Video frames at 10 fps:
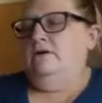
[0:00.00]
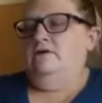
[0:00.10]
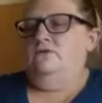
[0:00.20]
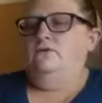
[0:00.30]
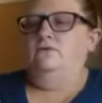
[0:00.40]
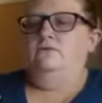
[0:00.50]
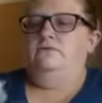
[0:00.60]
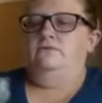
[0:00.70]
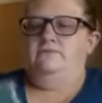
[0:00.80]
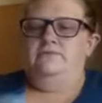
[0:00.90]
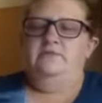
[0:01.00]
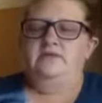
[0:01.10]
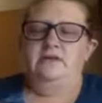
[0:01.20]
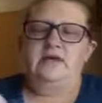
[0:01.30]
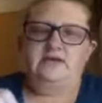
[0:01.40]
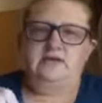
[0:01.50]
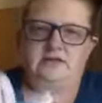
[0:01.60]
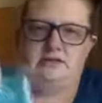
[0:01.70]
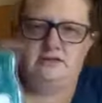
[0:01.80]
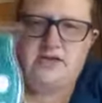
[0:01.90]
Cool.
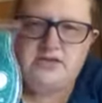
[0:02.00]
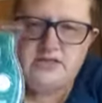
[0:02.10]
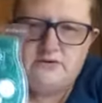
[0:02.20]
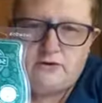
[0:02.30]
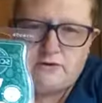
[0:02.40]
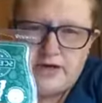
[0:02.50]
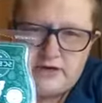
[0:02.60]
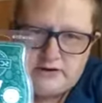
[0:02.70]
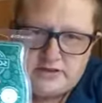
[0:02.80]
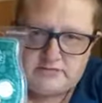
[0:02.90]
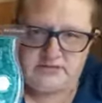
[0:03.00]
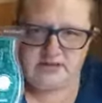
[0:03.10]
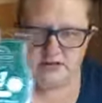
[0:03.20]
Yes, so that's a great Christmas scent